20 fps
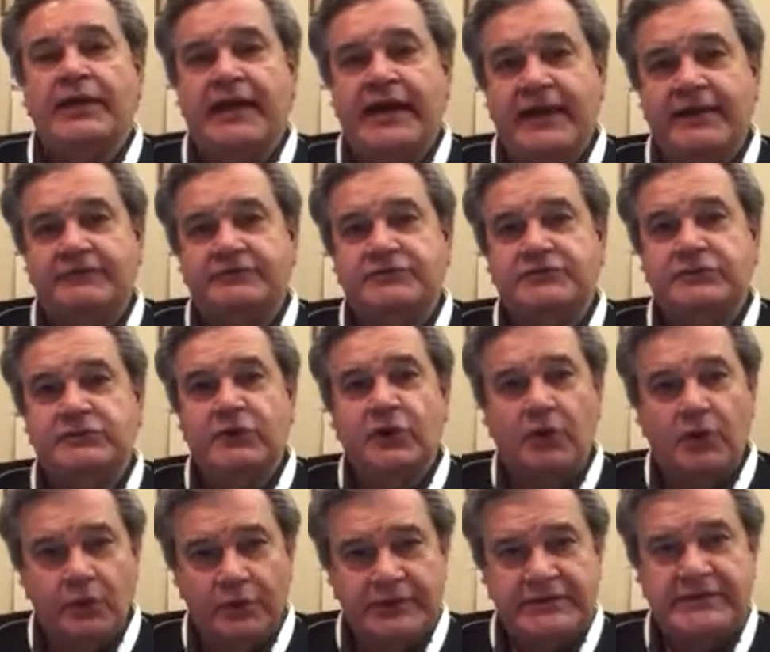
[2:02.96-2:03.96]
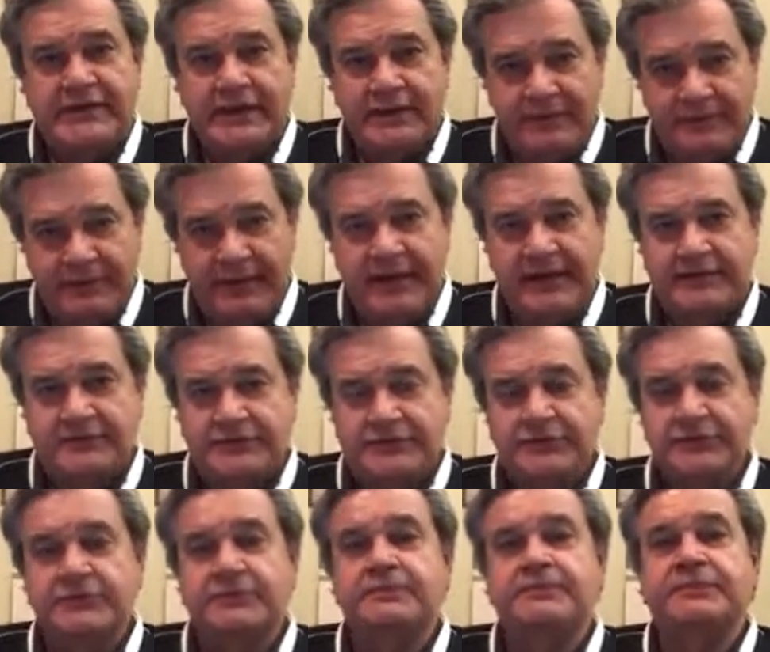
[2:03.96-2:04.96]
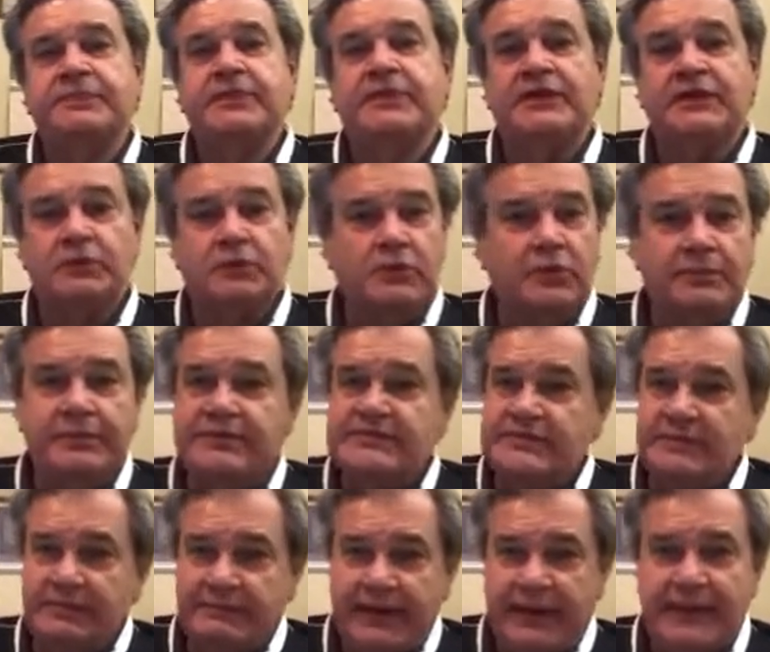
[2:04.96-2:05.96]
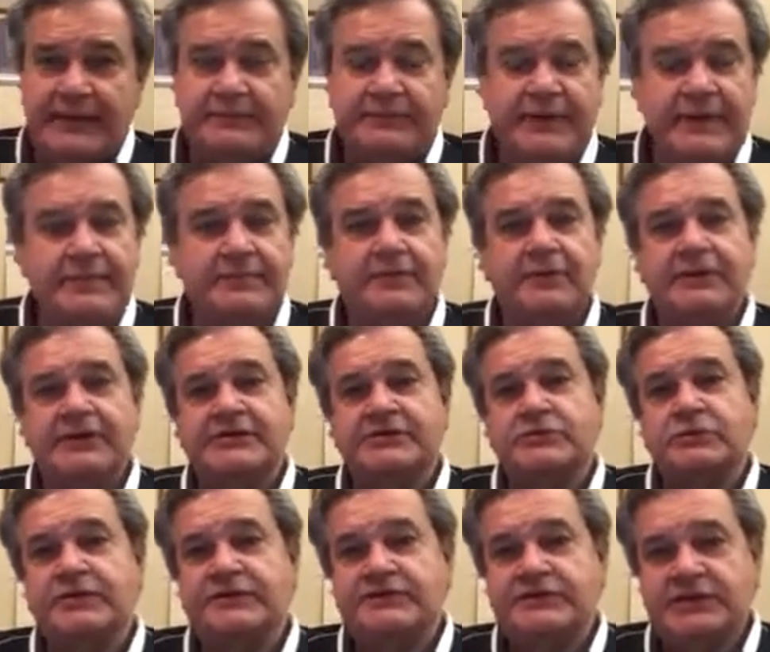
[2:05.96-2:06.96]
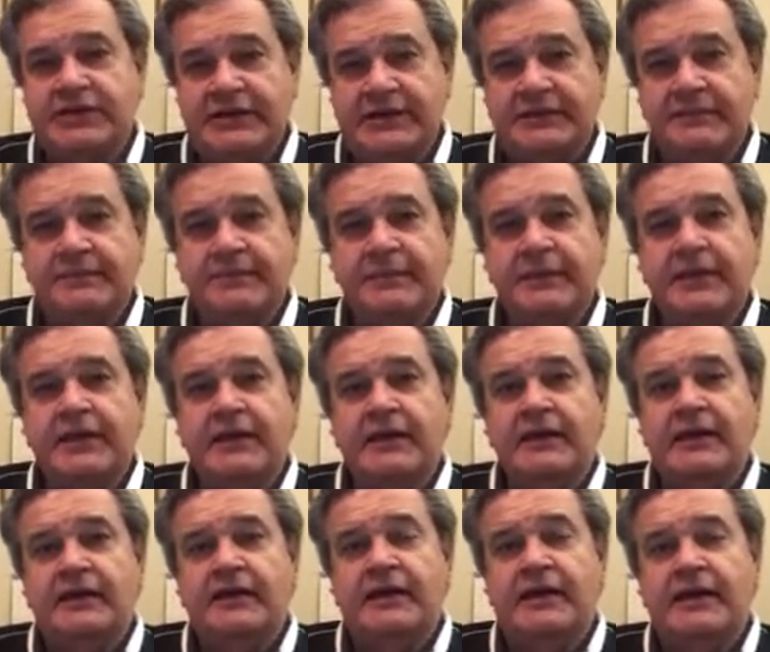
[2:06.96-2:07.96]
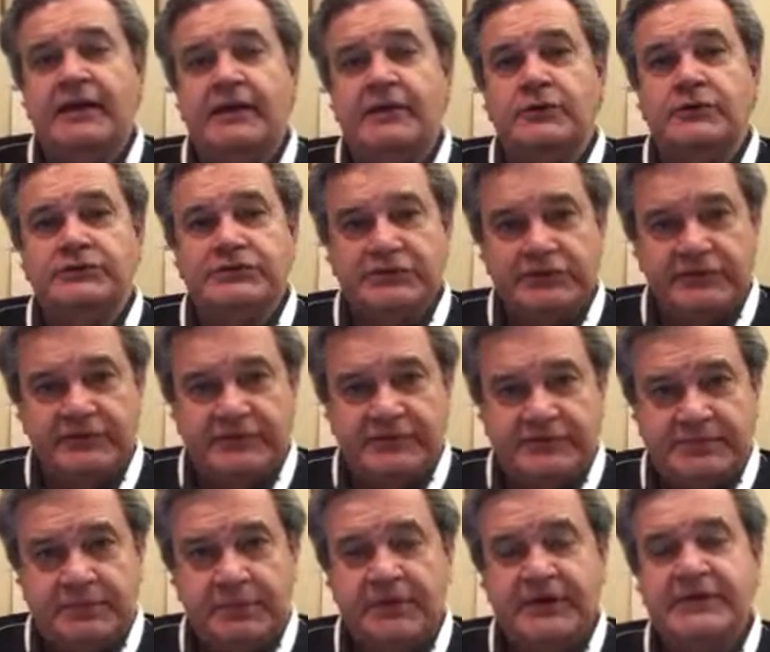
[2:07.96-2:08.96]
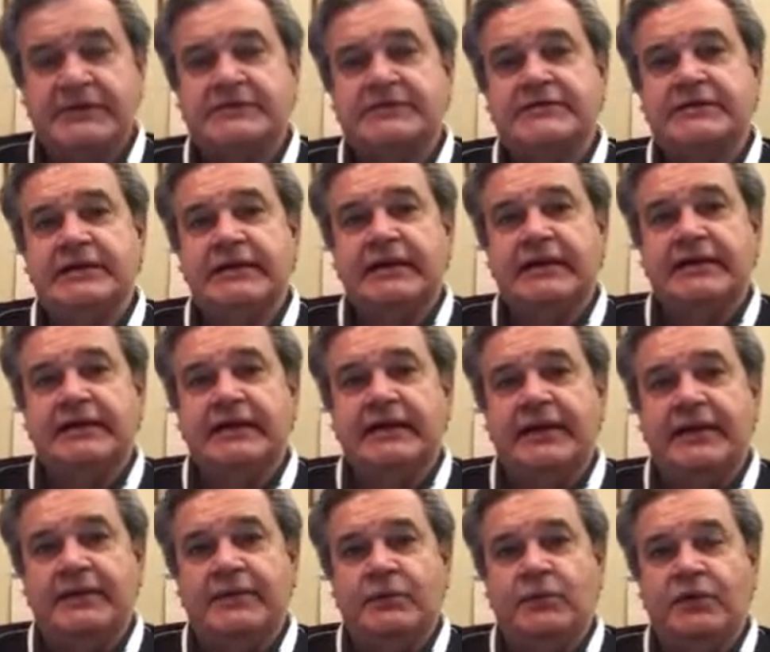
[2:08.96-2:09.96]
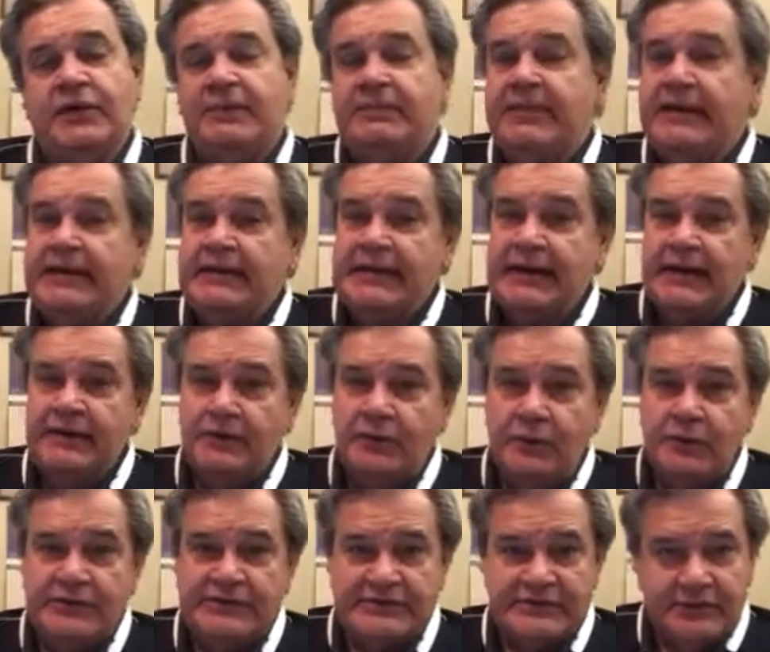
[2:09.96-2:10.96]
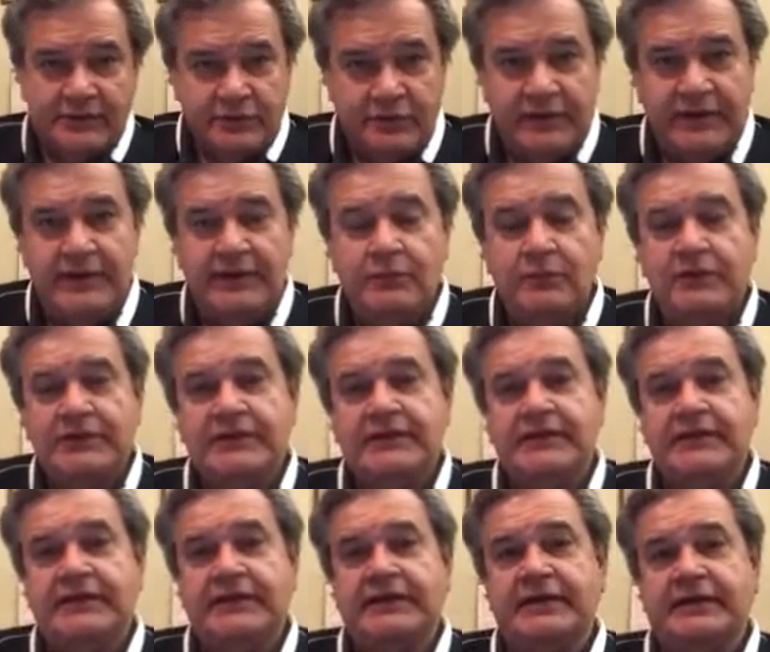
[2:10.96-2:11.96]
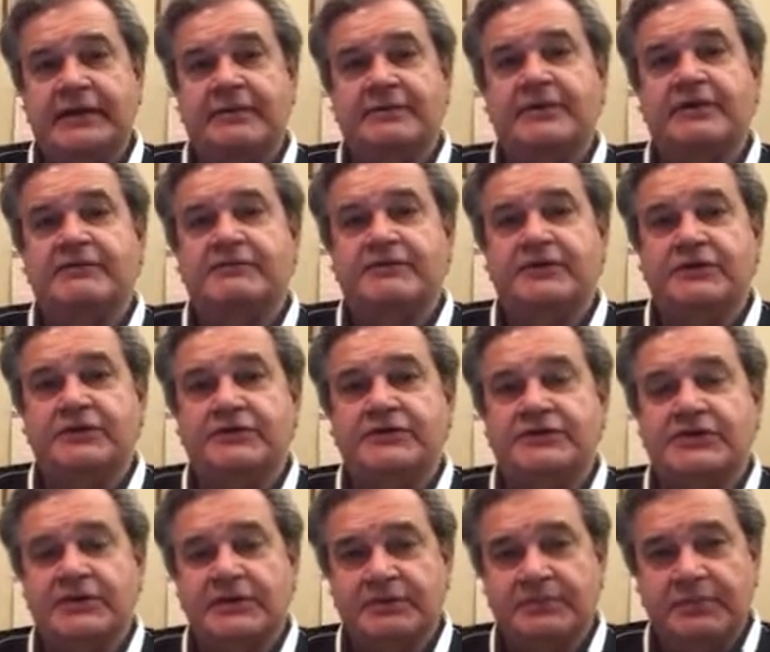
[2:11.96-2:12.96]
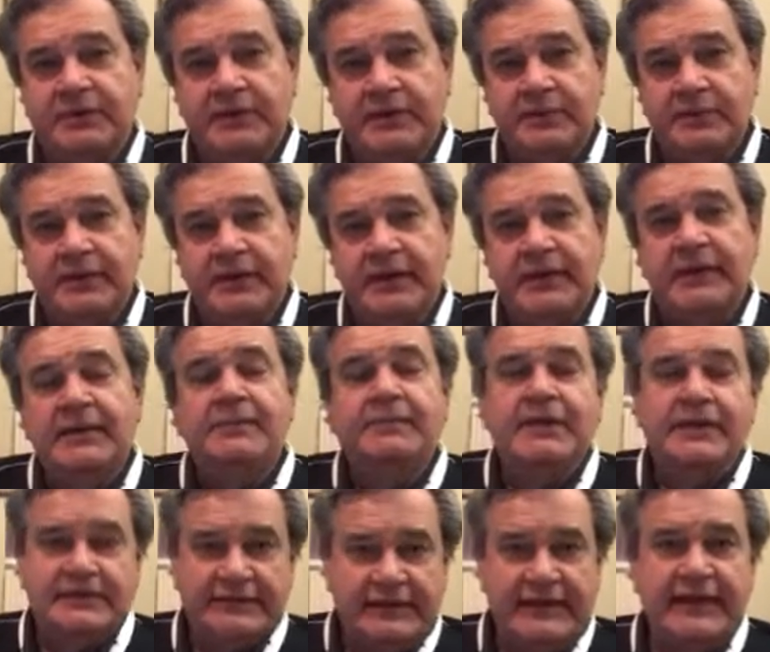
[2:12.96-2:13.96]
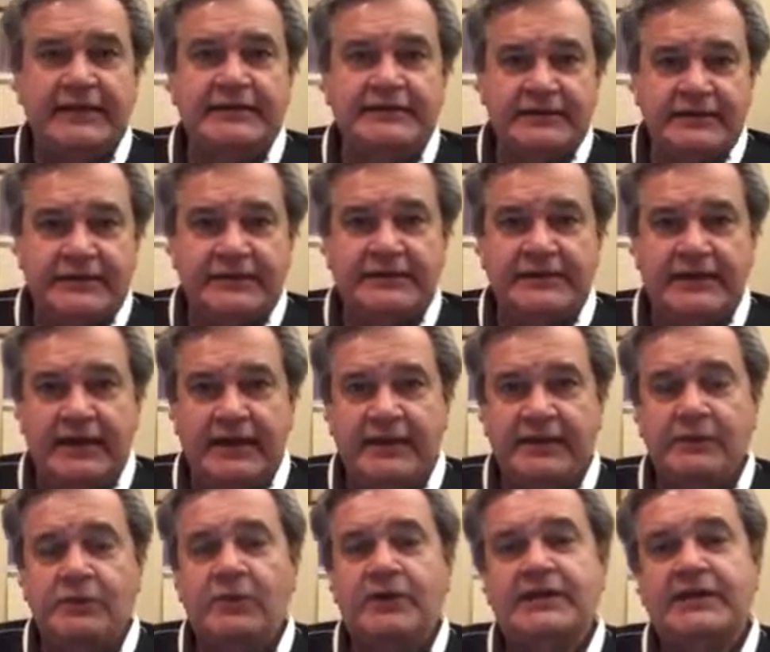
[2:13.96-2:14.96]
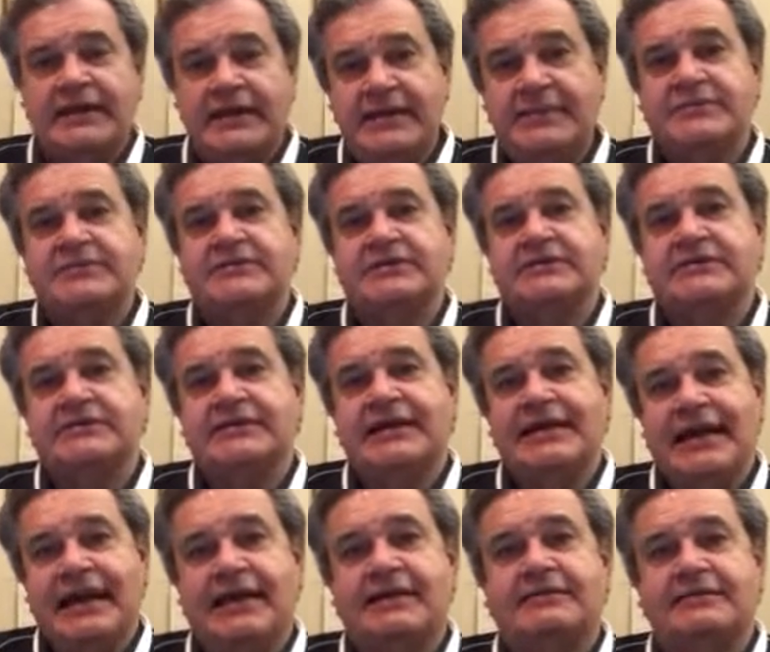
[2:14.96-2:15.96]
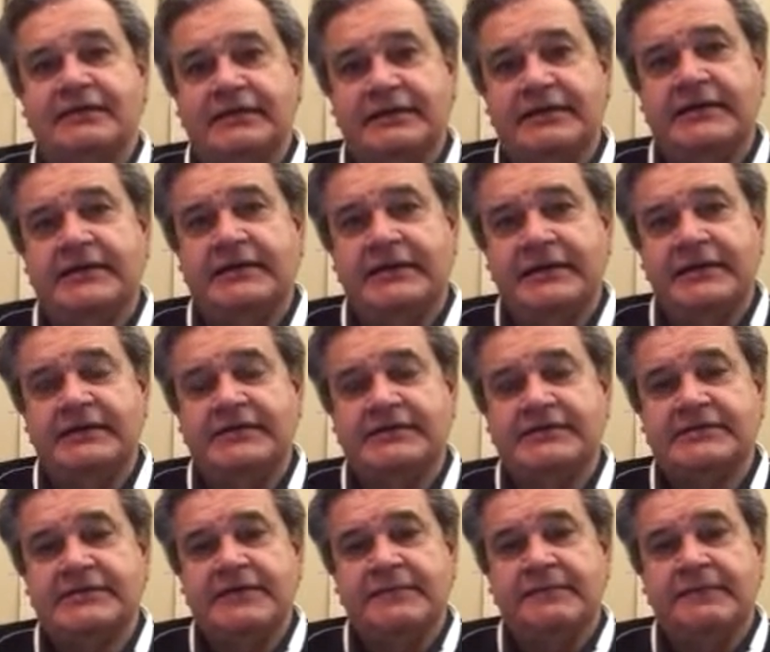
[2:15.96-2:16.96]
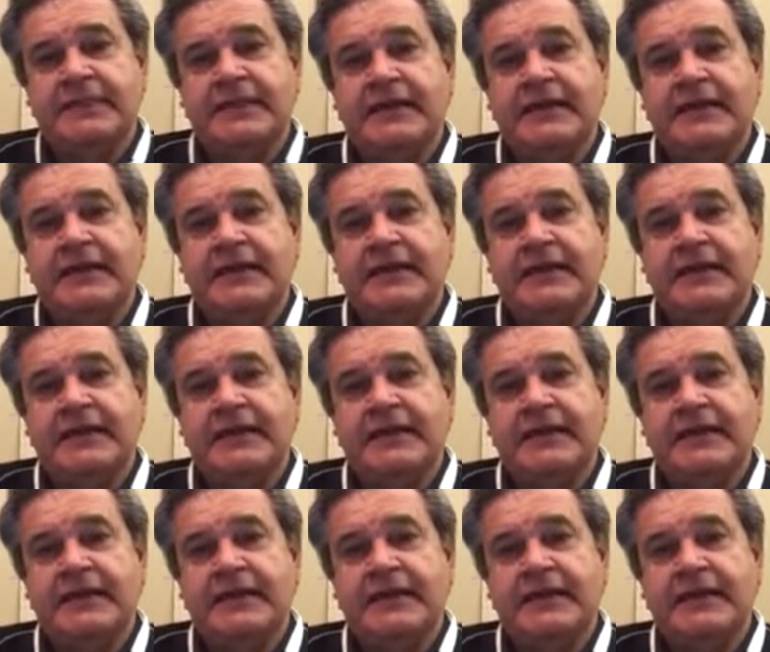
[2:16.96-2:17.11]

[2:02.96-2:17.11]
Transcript: we have to always come back to. There will be some bad people, as we've seen, who serve as priests. And we may not always agree with the economic views of the Pope. But at the end of the day, what keeps us Catholic is